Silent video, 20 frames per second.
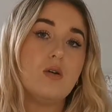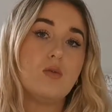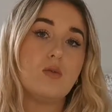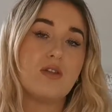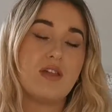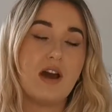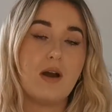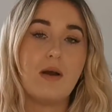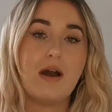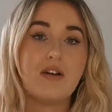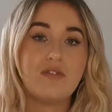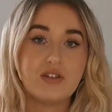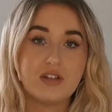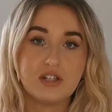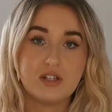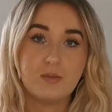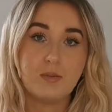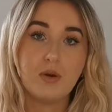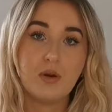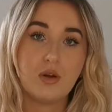without
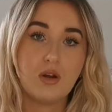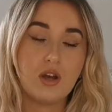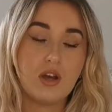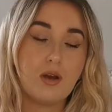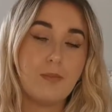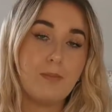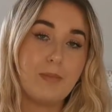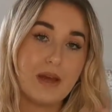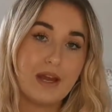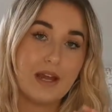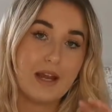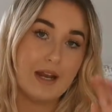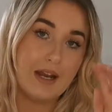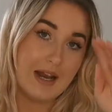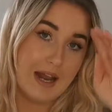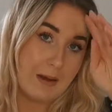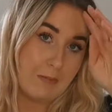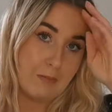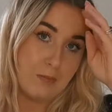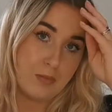having to put like a big
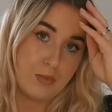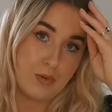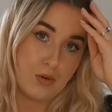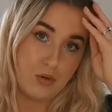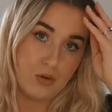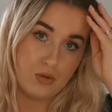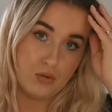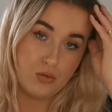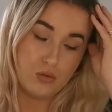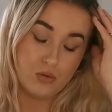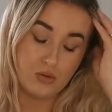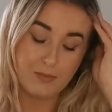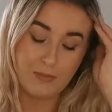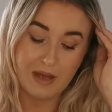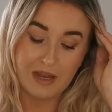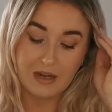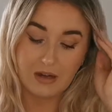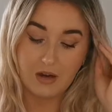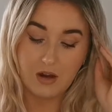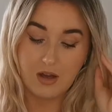lamp on or the
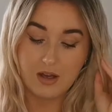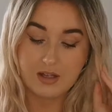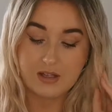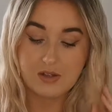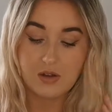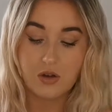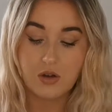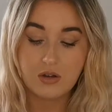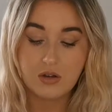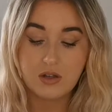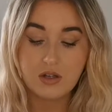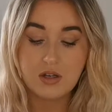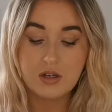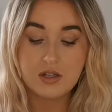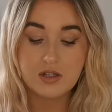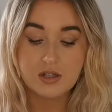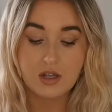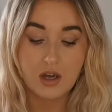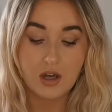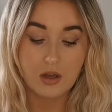main light on.
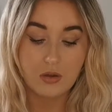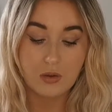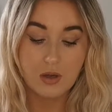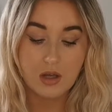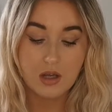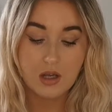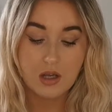So